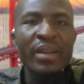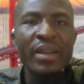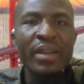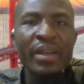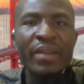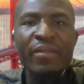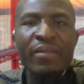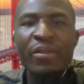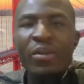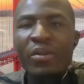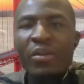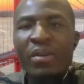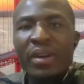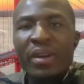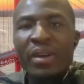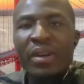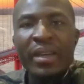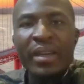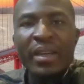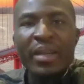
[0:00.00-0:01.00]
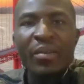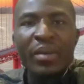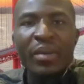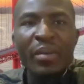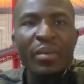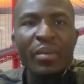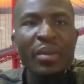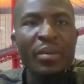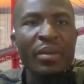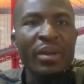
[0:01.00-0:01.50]
If not online again, but
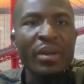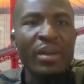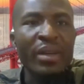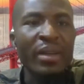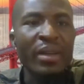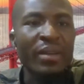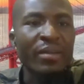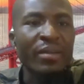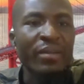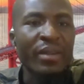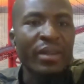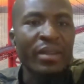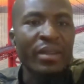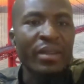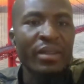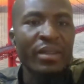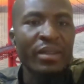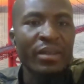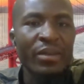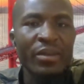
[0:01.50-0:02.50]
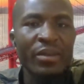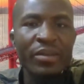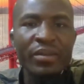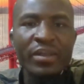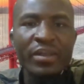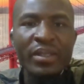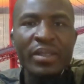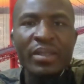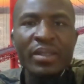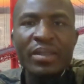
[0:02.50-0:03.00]
maybe at the event,
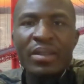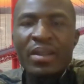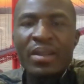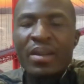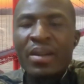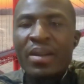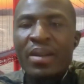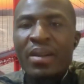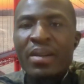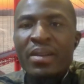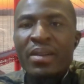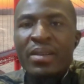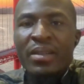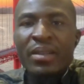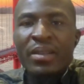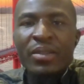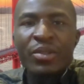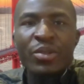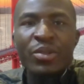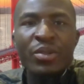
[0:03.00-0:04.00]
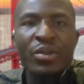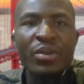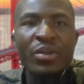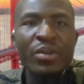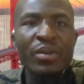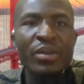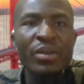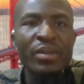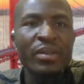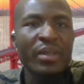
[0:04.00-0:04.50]
hopefully.
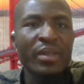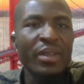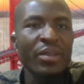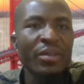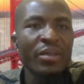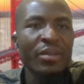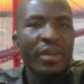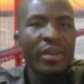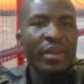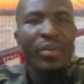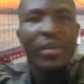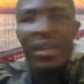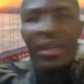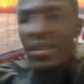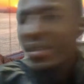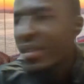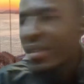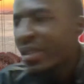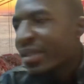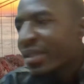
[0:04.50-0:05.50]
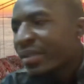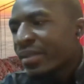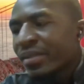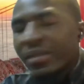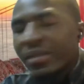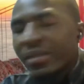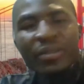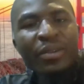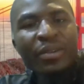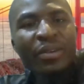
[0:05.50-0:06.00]
So thank you very much
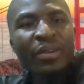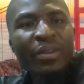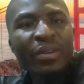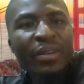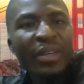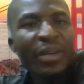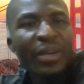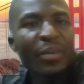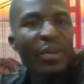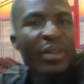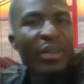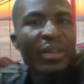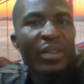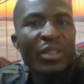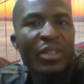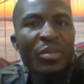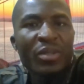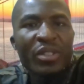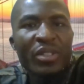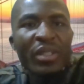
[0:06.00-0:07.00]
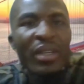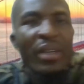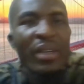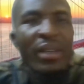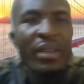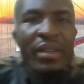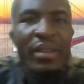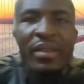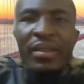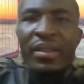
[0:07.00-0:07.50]
for coming,
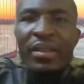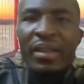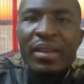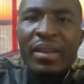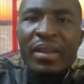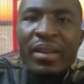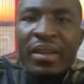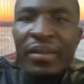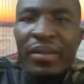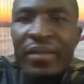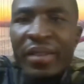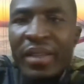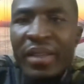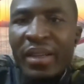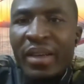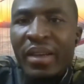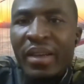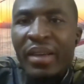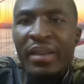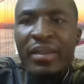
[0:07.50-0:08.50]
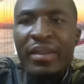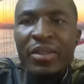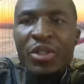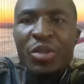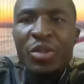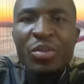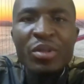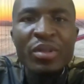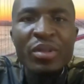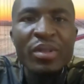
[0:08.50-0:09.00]
especially Nana, Fidelia, and
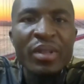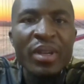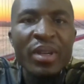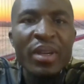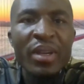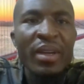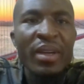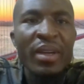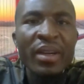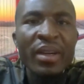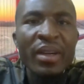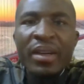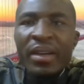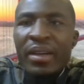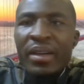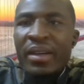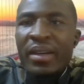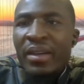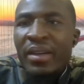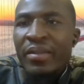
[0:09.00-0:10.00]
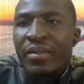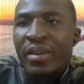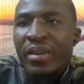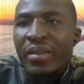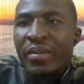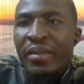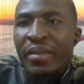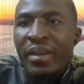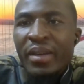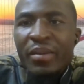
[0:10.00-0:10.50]
Richmond. for
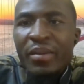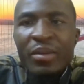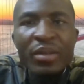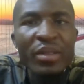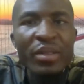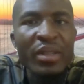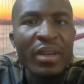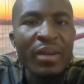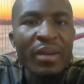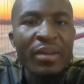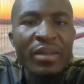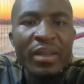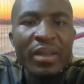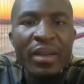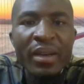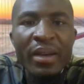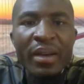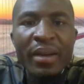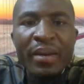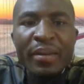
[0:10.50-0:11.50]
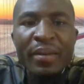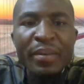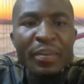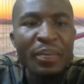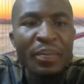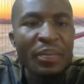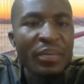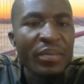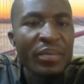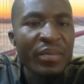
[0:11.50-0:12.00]
unveiling yourselves.
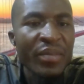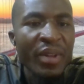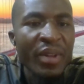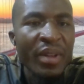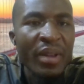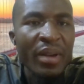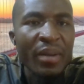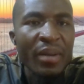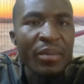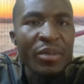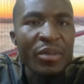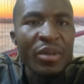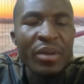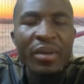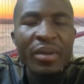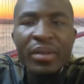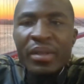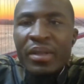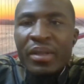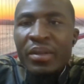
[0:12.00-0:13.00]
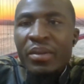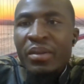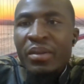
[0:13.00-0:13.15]
Sure, CD